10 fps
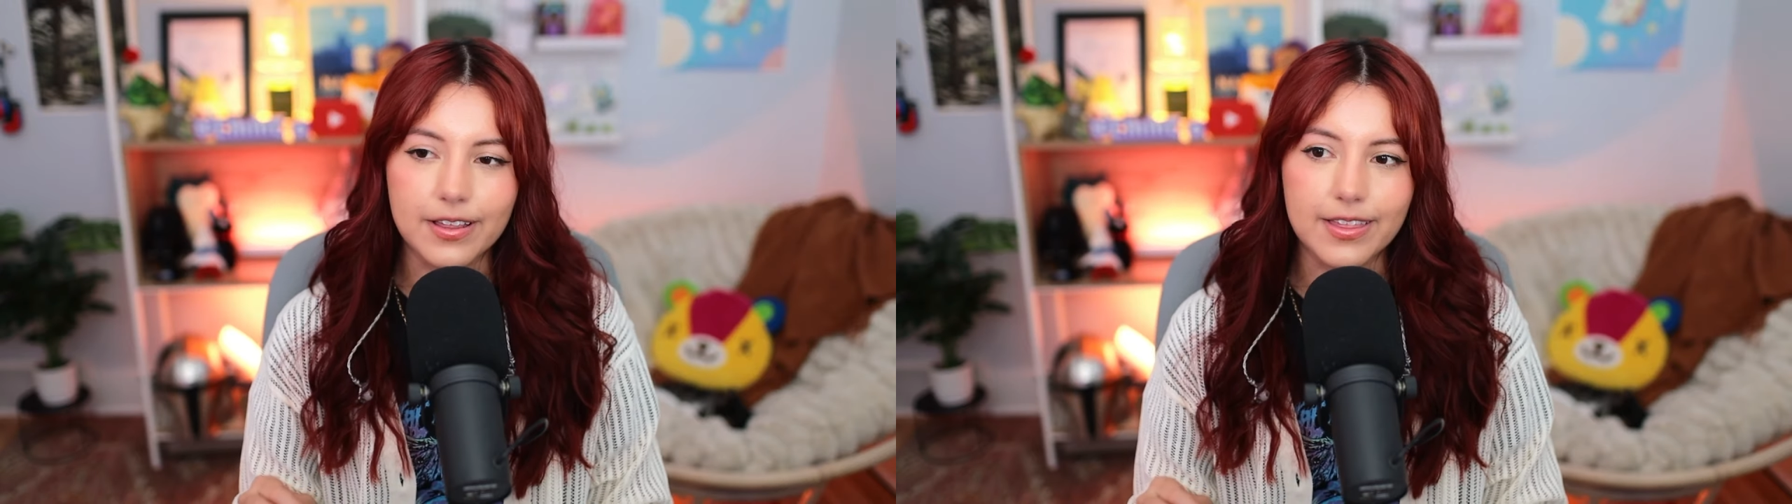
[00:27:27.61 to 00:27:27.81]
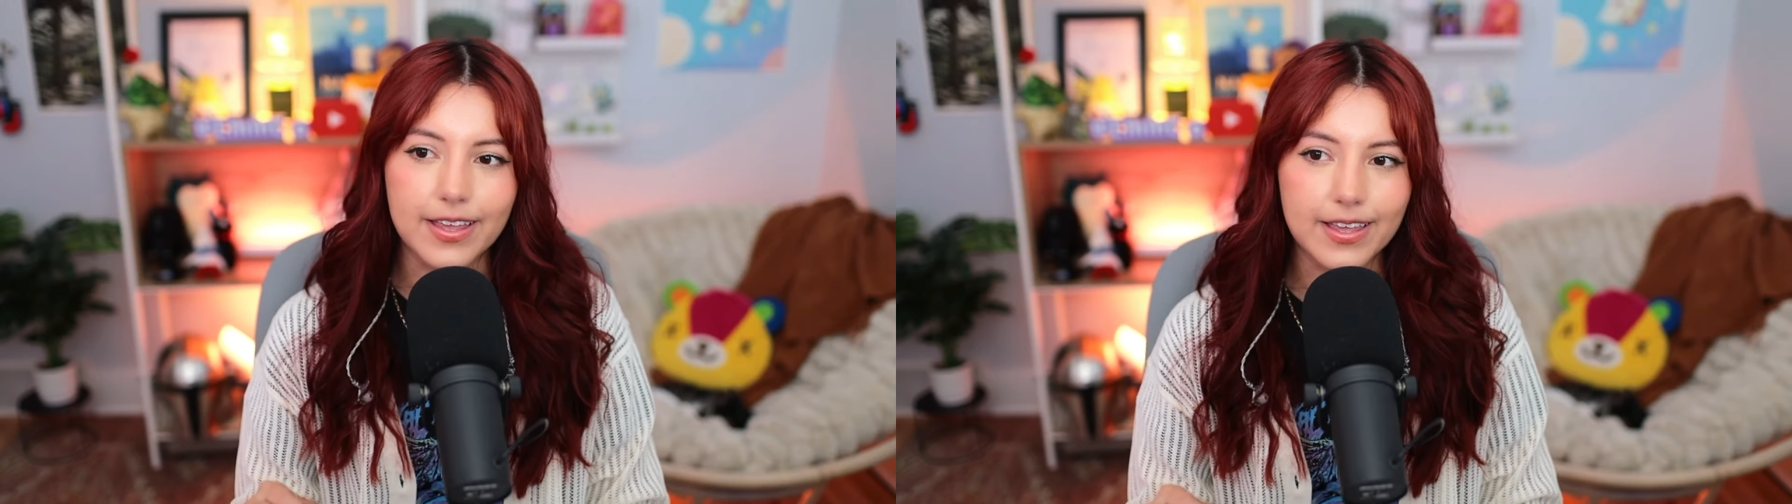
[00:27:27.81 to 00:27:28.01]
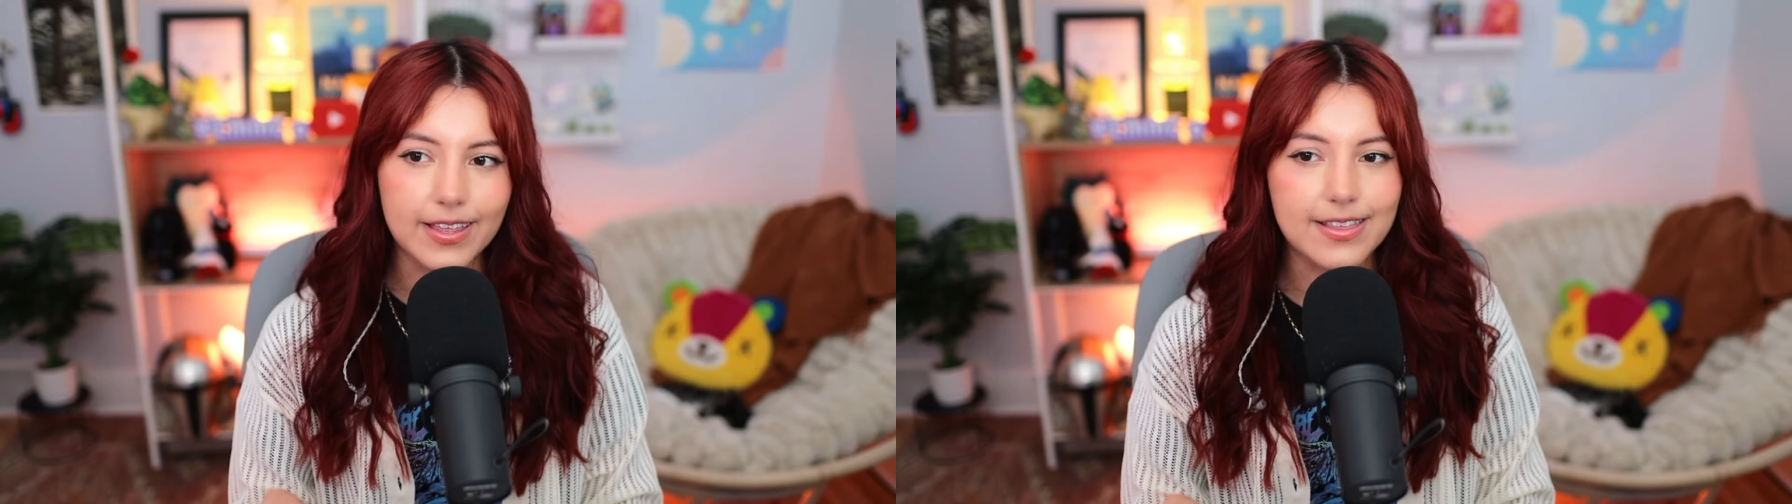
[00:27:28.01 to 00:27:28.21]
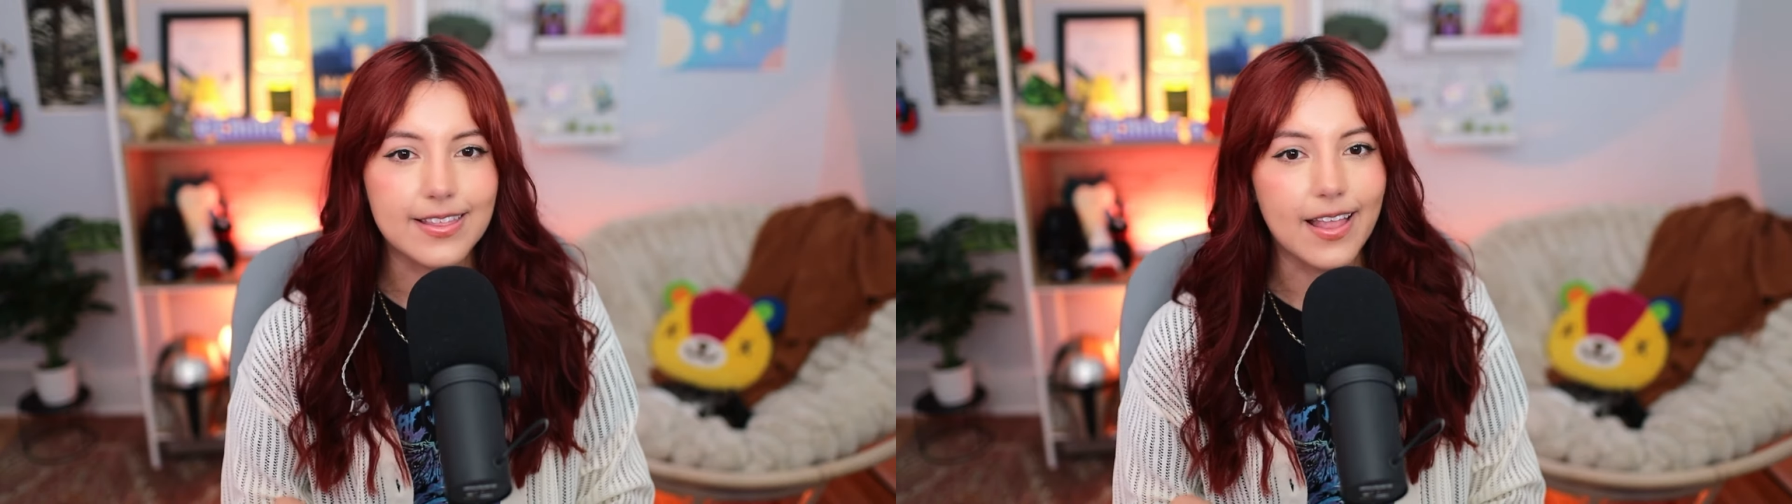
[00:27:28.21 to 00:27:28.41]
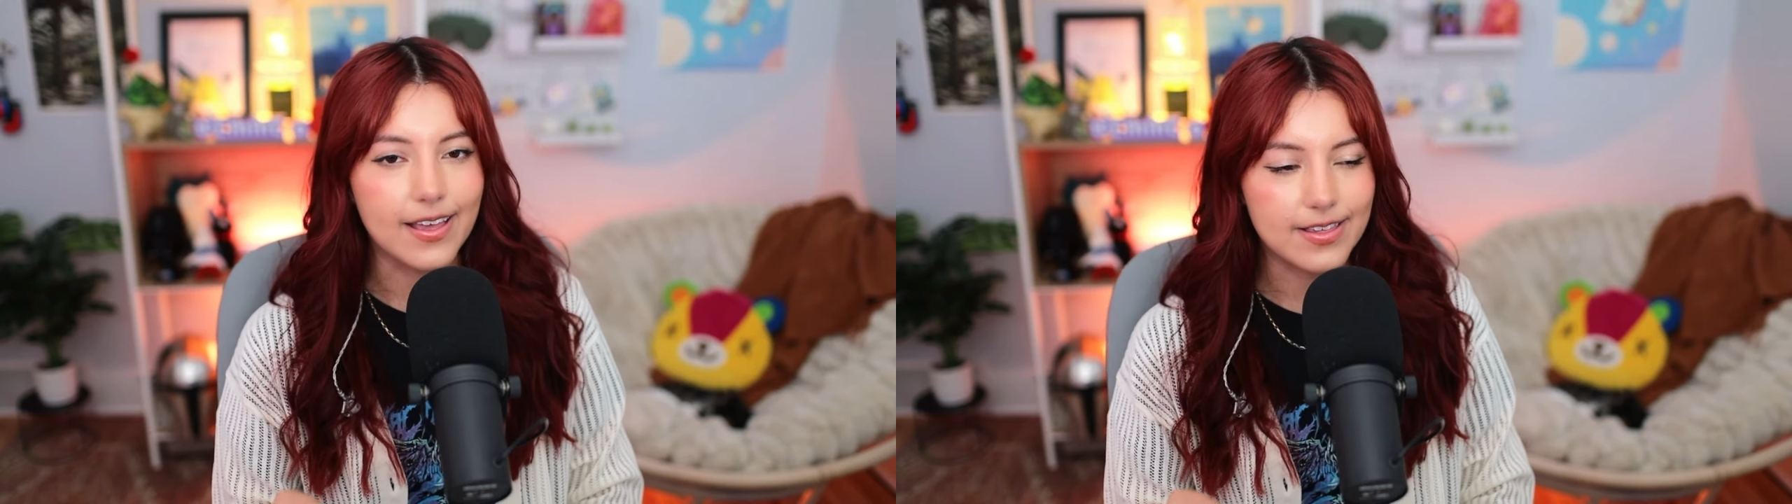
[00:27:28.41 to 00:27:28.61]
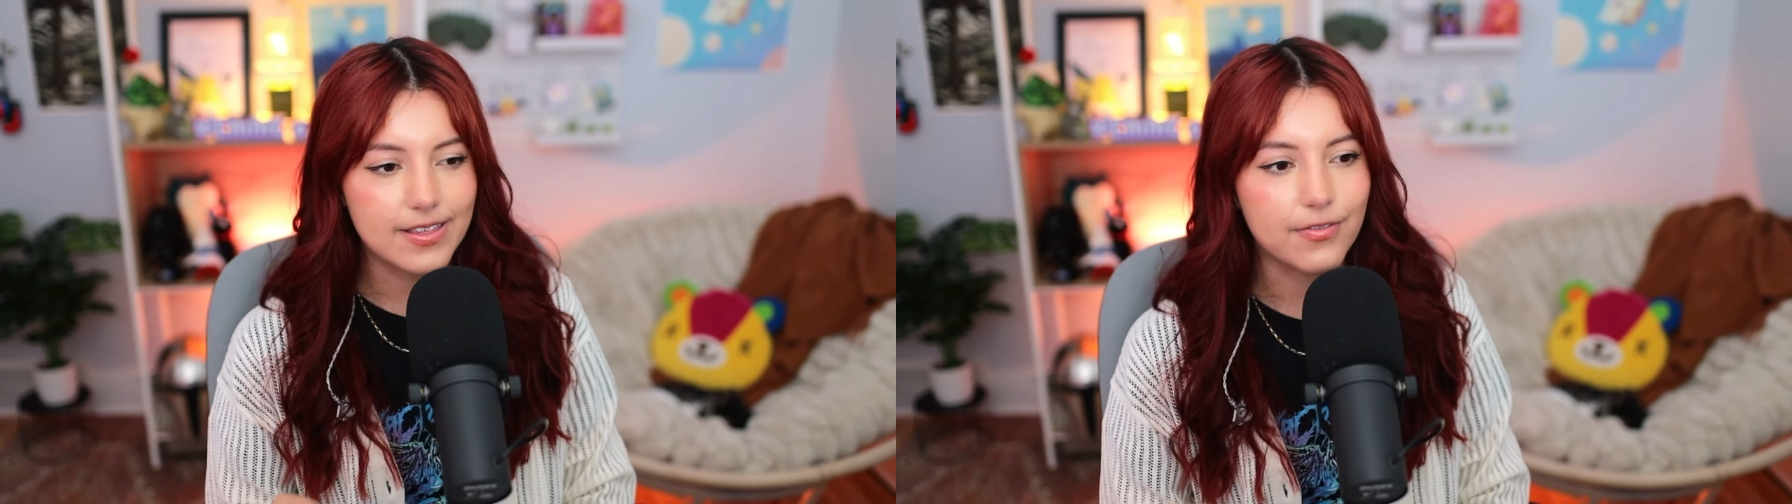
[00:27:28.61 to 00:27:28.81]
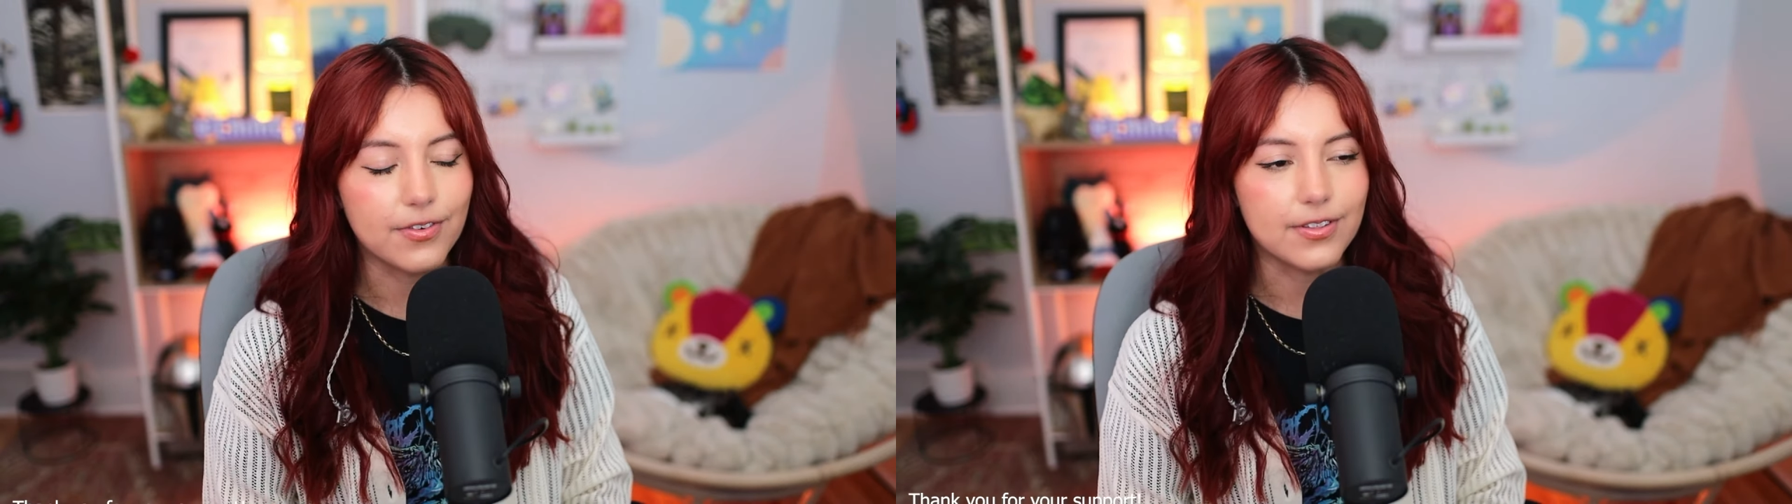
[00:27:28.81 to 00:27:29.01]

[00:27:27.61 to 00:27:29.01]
I think it's nice for